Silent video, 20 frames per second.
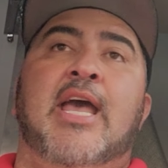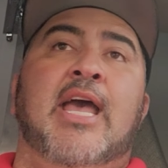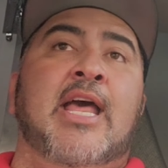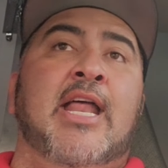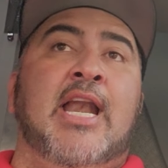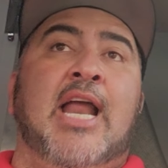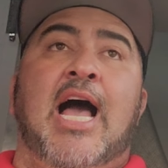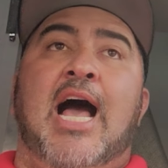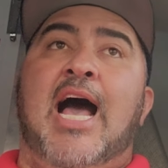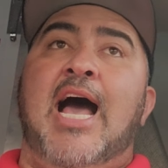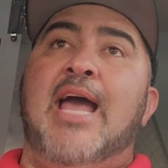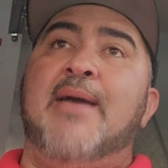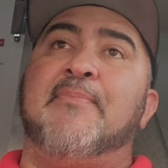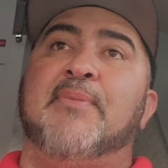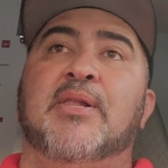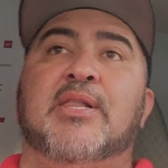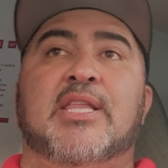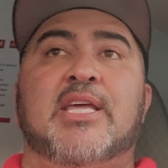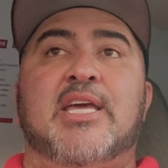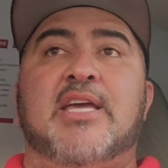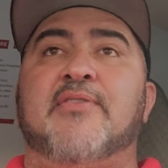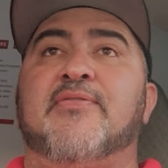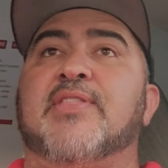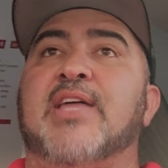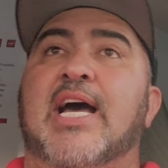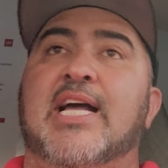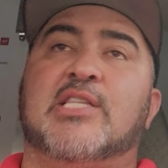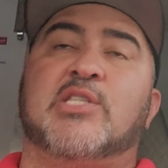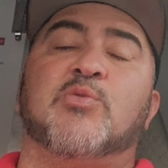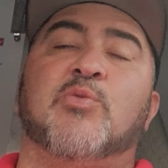And I believe
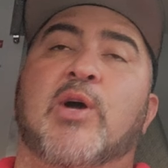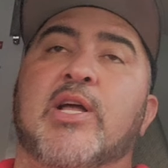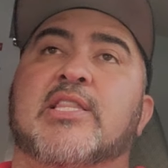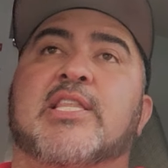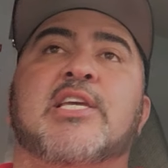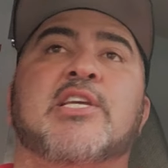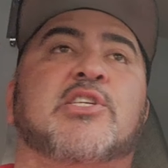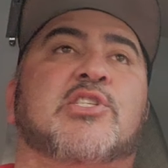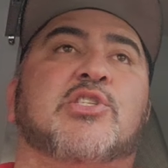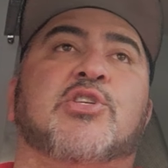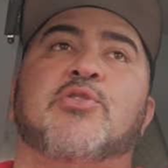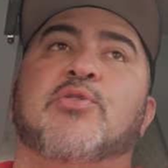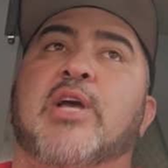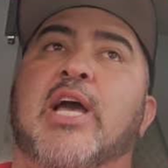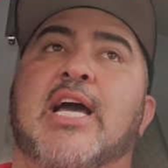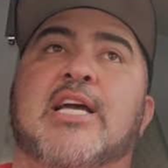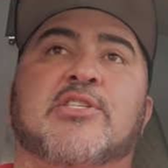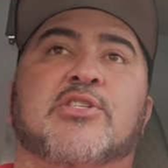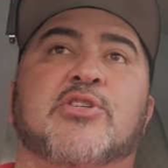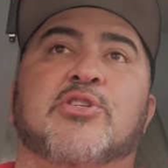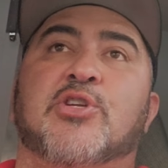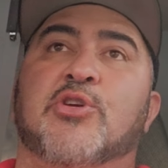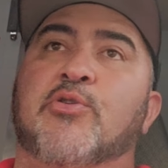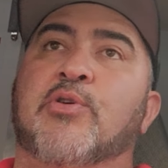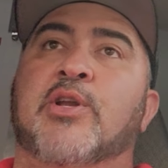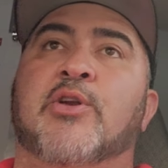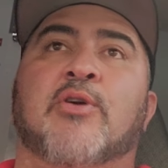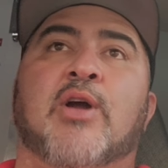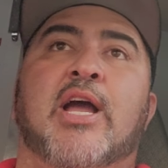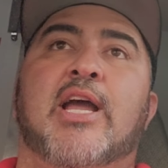that's what these two guys are
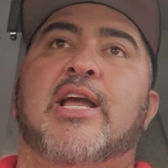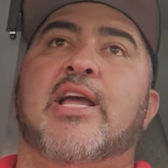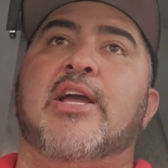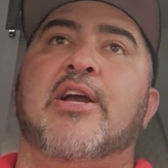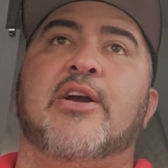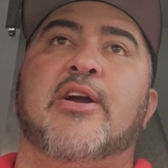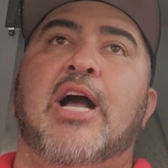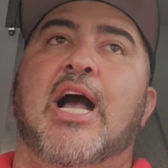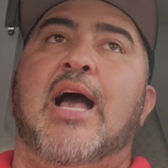doing right here.